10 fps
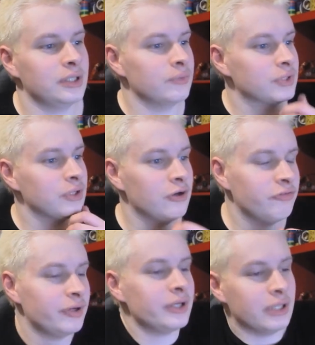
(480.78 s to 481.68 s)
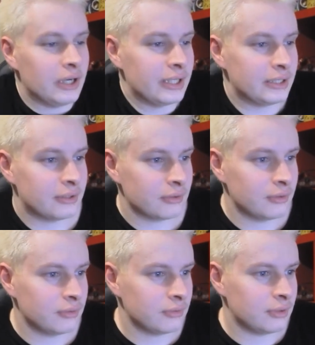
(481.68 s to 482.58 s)
It was over and
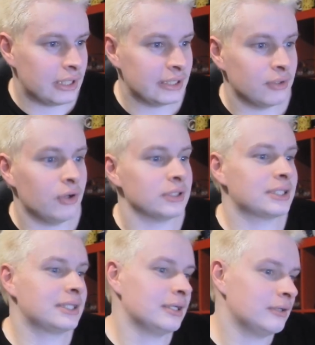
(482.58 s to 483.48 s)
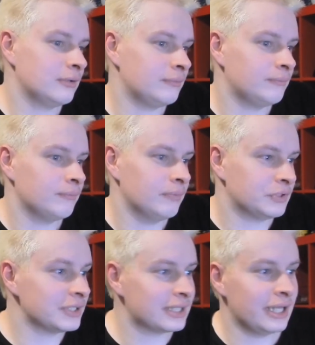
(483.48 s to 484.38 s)
I'd lost.
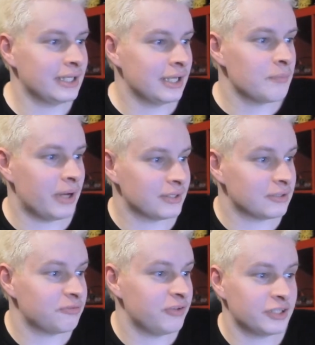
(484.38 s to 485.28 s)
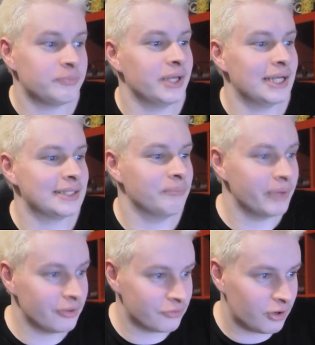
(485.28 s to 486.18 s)
But just then, Giga Bowser's flesh began to
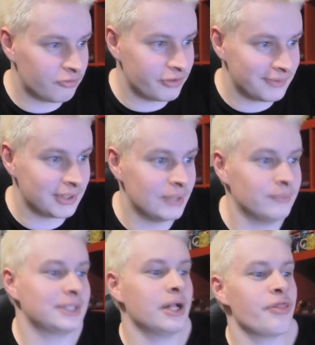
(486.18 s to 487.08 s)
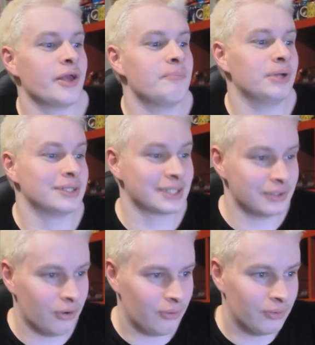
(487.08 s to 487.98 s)
melt off until he was nothing but a
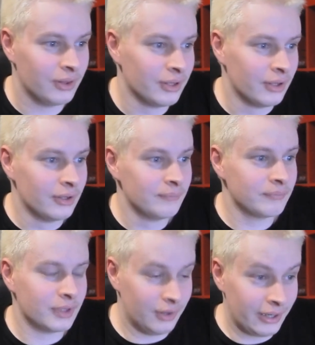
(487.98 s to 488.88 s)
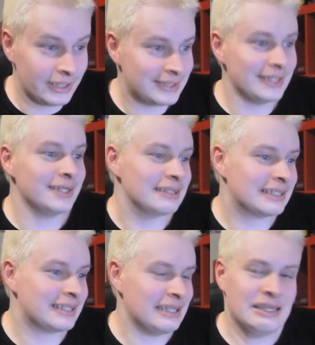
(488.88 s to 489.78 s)
skull. I did
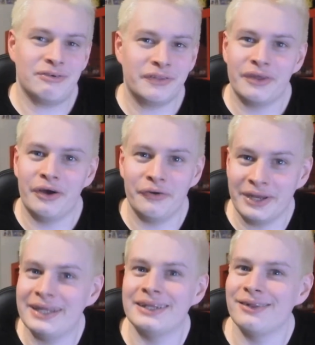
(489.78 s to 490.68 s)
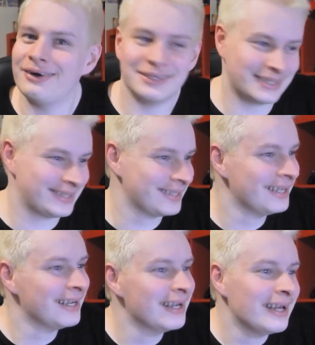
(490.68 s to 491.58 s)
it, even though he lost.
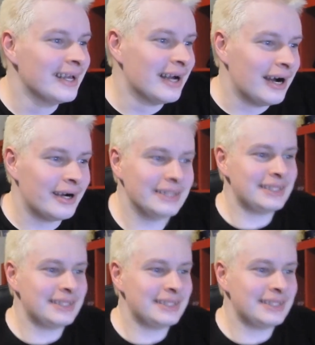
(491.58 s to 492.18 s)
I